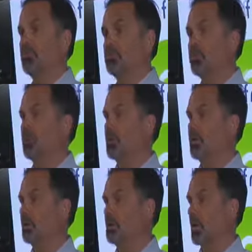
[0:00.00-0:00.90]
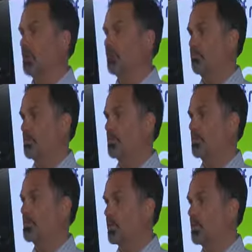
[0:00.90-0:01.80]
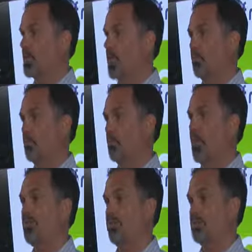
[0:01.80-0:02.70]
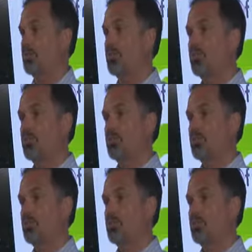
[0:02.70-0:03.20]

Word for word: served in executive positions in not for profits.